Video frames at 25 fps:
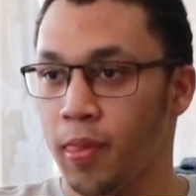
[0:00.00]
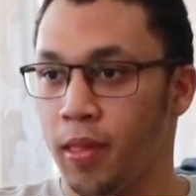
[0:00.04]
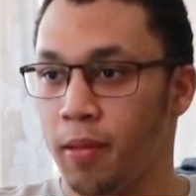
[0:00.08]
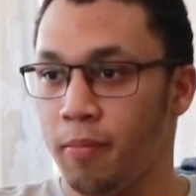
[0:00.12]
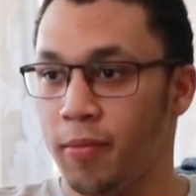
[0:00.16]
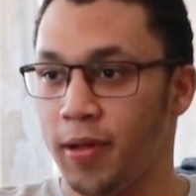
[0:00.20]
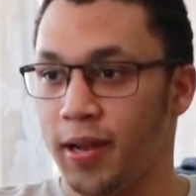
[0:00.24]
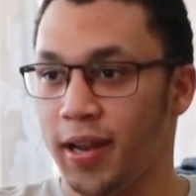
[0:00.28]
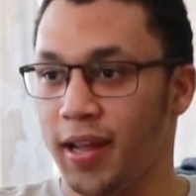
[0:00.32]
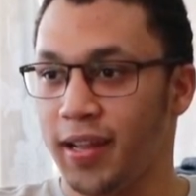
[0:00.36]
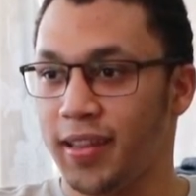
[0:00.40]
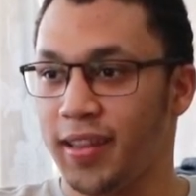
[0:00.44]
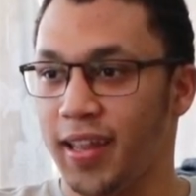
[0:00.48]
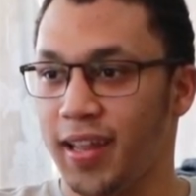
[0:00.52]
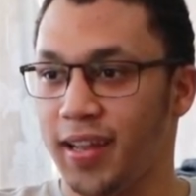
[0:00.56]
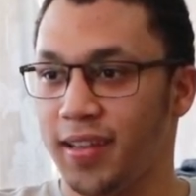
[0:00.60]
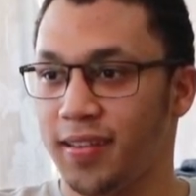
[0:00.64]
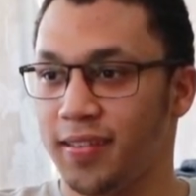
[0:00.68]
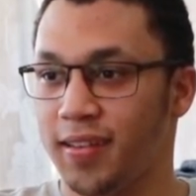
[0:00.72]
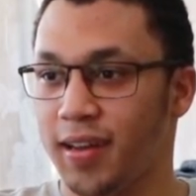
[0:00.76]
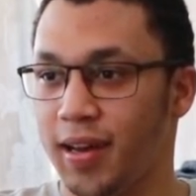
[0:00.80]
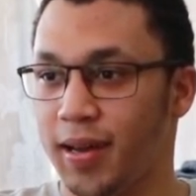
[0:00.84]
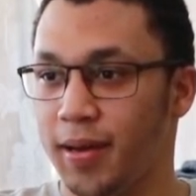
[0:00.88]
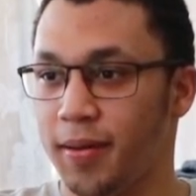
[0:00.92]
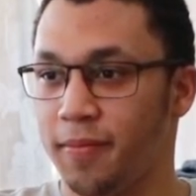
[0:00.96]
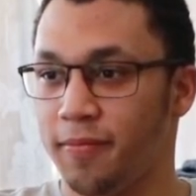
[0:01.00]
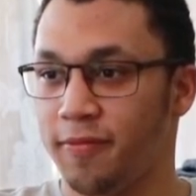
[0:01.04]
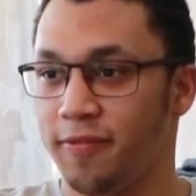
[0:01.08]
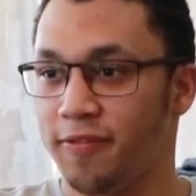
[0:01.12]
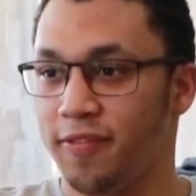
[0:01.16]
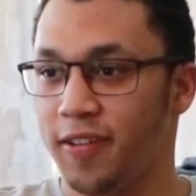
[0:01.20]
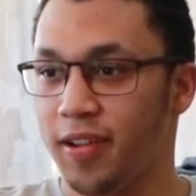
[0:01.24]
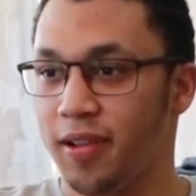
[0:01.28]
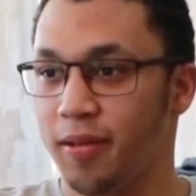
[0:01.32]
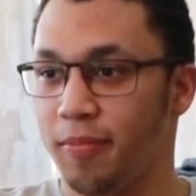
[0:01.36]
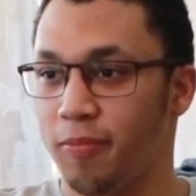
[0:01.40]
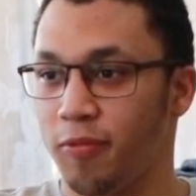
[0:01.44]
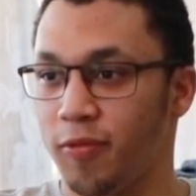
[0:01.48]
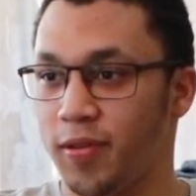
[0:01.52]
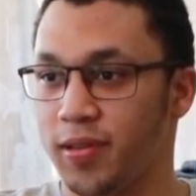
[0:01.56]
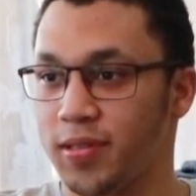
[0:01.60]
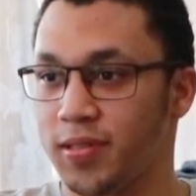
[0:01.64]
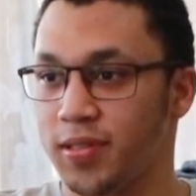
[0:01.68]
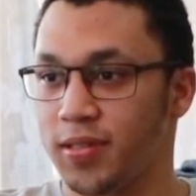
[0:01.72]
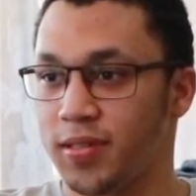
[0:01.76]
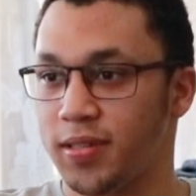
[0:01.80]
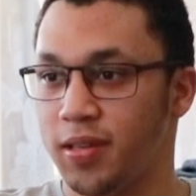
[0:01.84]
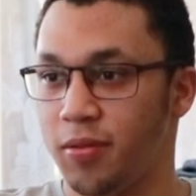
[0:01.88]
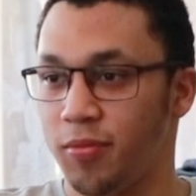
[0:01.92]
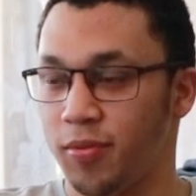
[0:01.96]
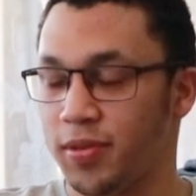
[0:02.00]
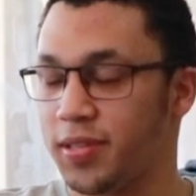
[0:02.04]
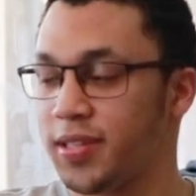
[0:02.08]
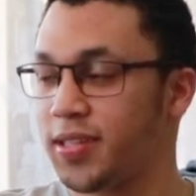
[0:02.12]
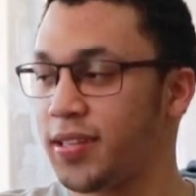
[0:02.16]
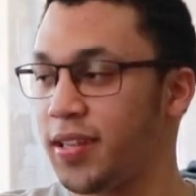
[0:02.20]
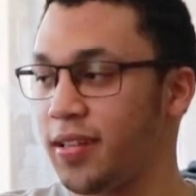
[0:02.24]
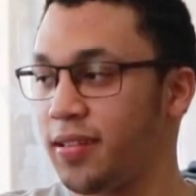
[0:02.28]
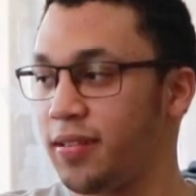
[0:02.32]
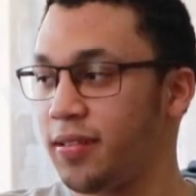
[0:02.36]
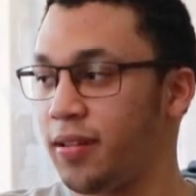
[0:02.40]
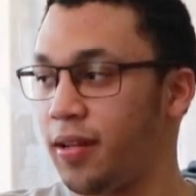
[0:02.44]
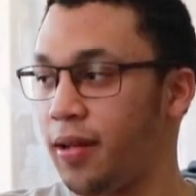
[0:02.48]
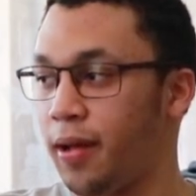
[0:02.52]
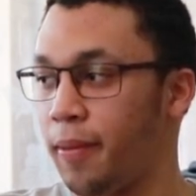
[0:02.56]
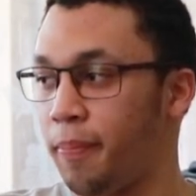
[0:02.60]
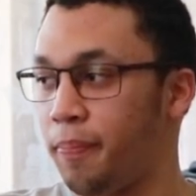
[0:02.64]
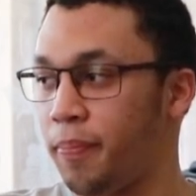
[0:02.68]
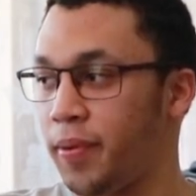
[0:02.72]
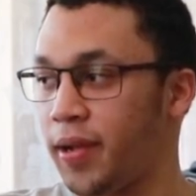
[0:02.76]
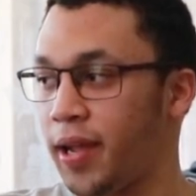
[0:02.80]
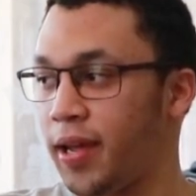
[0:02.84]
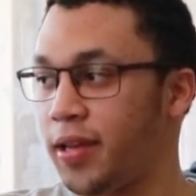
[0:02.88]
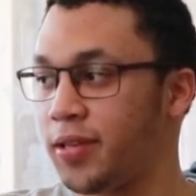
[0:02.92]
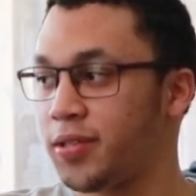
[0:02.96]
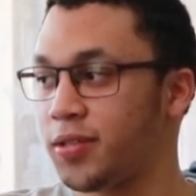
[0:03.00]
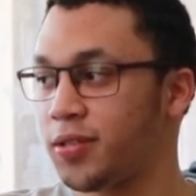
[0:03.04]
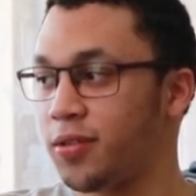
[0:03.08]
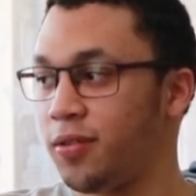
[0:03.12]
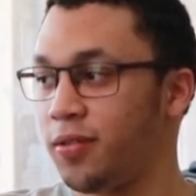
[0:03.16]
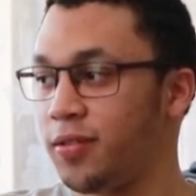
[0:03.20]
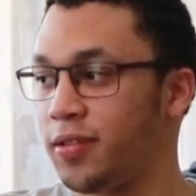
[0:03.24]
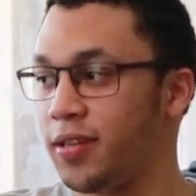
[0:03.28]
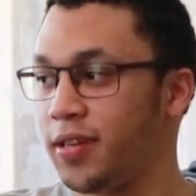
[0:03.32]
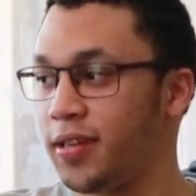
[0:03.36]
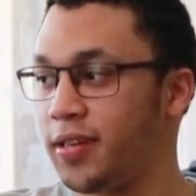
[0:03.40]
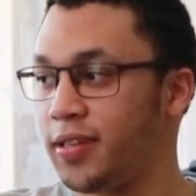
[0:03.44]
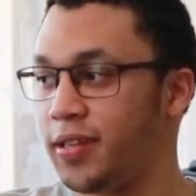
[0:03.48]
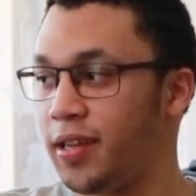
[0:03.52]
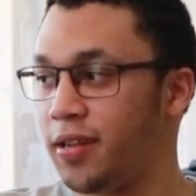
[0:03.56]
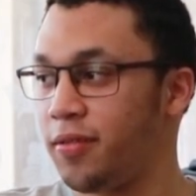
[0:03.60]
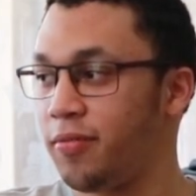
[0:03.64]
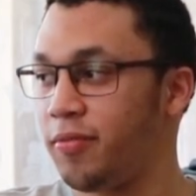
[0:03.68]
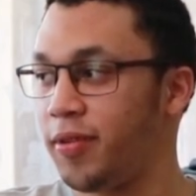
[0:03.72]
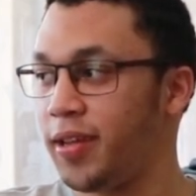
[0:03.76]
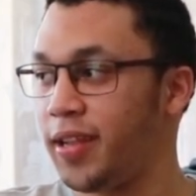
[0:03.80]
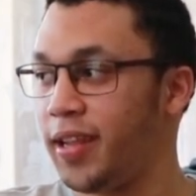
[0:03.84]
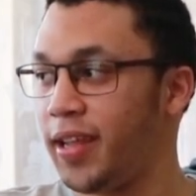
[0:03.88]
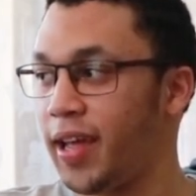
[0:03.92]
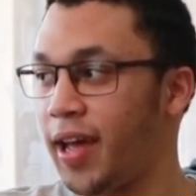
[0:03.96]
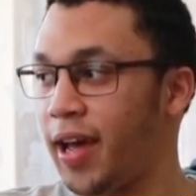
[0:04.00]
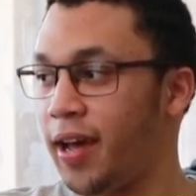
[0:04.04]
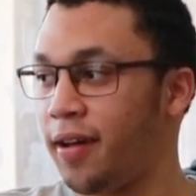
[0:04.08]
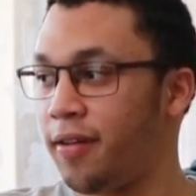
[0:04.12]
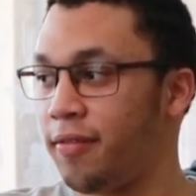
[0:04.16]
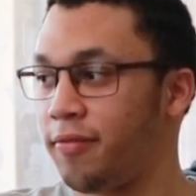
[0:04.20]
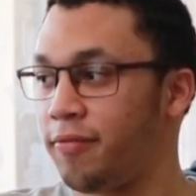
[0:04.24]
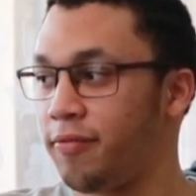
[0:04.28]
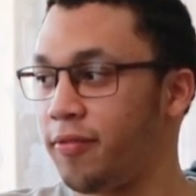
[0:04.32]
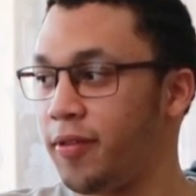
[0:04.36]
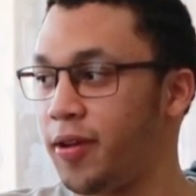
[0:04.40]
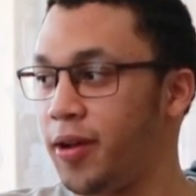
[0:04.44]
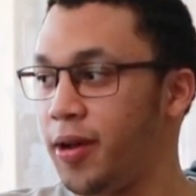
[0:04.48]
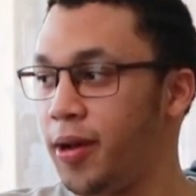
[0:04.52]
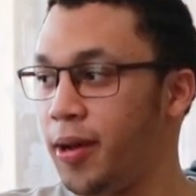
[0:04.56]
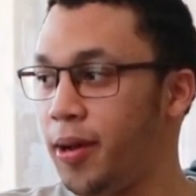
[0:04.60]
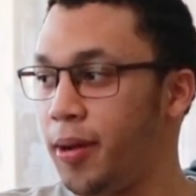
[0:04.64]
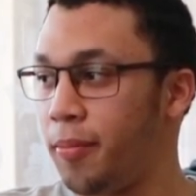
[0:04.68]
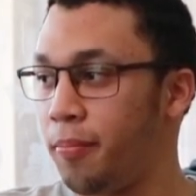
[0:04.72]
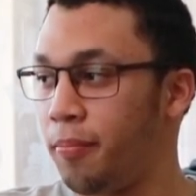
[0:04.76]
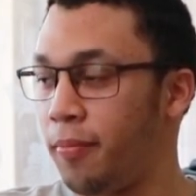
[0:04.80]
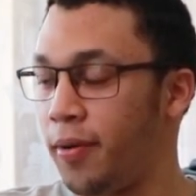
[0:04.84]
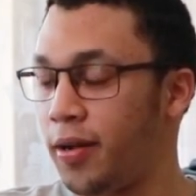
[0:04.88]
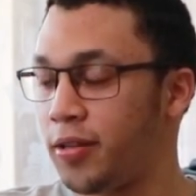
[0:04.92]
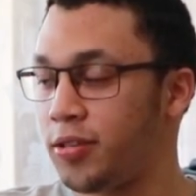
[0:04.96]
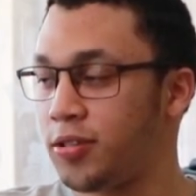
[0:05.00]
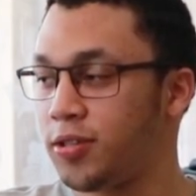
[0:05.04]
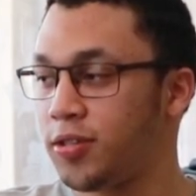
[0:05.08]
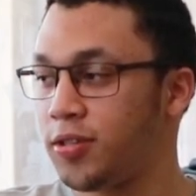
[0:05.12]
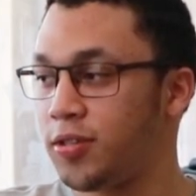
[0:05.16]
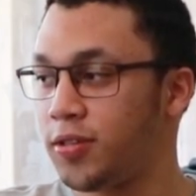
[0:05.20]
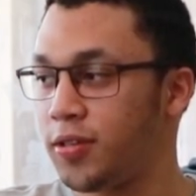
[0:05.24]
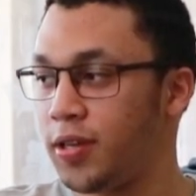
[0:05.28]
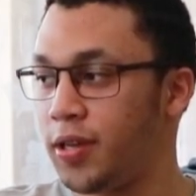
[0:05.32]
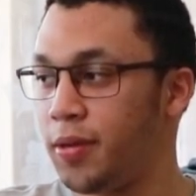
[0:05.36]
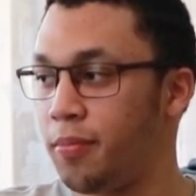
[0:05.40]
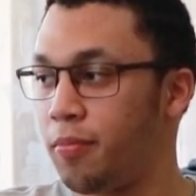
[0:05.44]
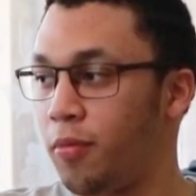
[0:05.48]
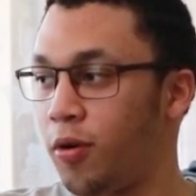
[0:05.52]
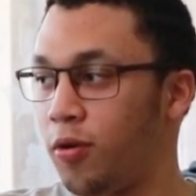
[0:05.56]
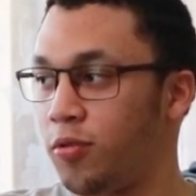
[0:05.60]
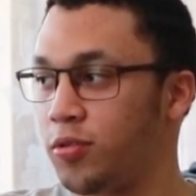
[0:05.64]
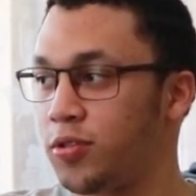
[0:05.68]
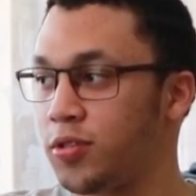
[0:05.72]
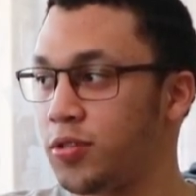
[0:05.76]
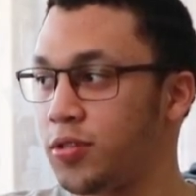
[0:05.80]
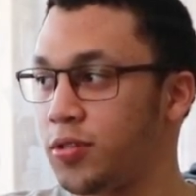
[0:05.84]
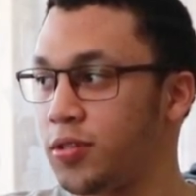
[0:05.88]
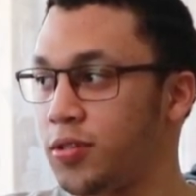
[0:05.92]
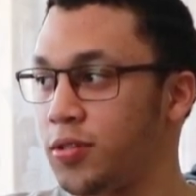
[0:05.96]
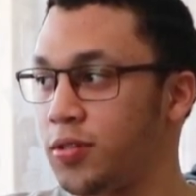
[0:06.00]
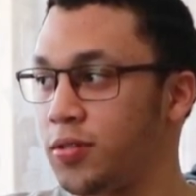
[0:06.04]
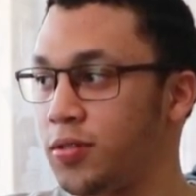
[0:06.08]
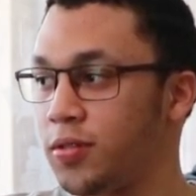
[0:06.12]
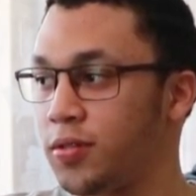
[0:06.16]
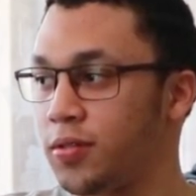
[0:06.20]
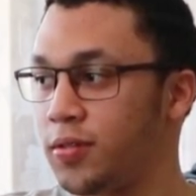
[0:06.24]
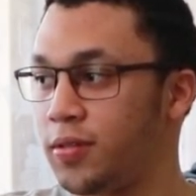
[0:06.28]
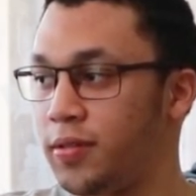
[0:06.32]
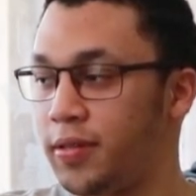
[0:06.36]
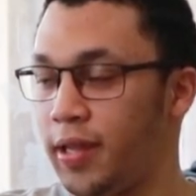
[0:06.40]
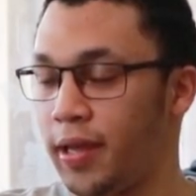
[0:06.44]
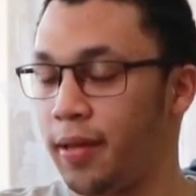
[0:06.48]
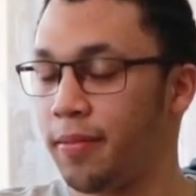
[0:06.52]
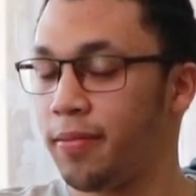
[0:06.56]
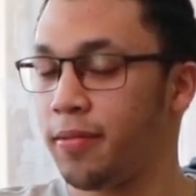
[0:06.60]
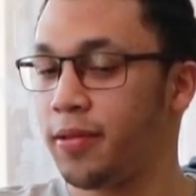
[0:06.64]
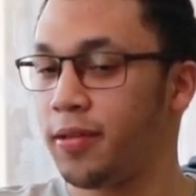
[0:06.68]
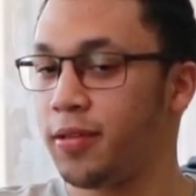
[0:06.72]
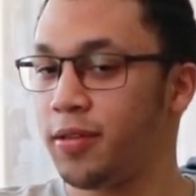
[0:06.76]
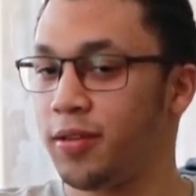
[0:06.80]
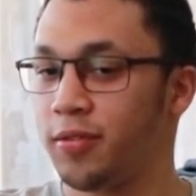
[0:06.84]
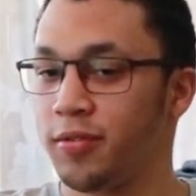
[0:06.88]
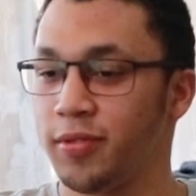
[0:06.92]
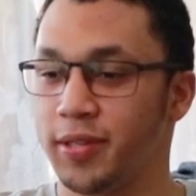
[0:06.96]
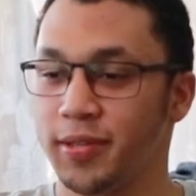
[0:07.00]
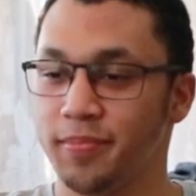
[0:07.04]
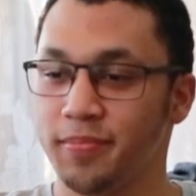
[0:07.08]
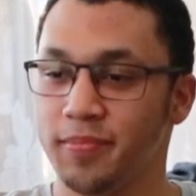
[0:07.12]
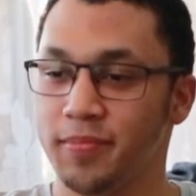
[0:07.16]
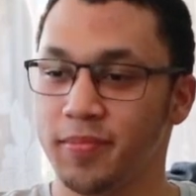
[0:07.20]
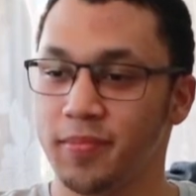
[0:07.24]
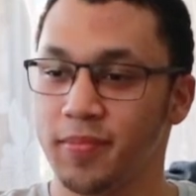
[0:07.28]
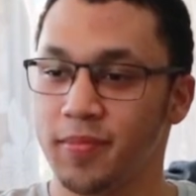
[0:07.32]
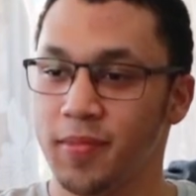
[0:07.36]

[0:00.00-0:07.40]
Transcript: but at that time, Philip was, he was still a placeholder. He didn't really have much emotional depth to him,